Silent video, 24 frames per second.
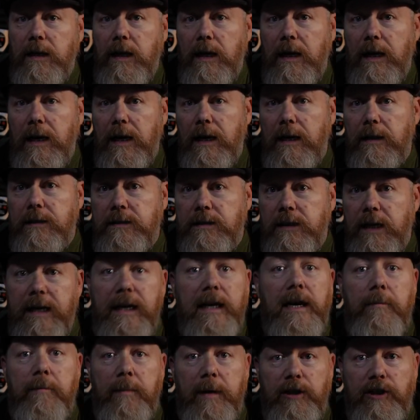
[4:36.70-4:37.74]
uh,
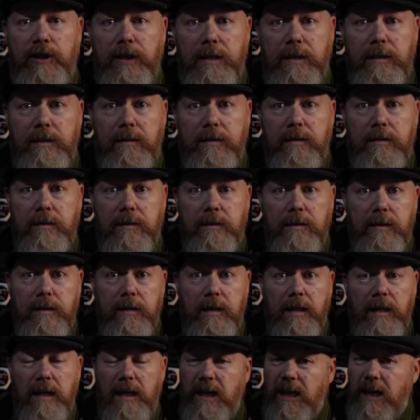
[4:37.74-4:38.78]
tire emissions
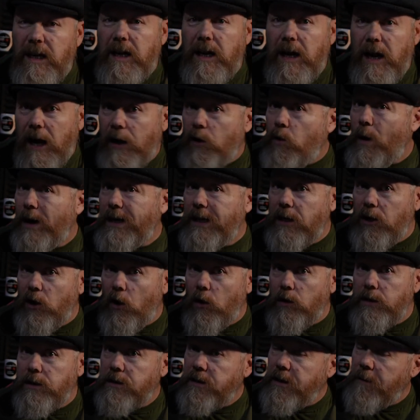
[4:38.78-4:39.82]
are quite a lot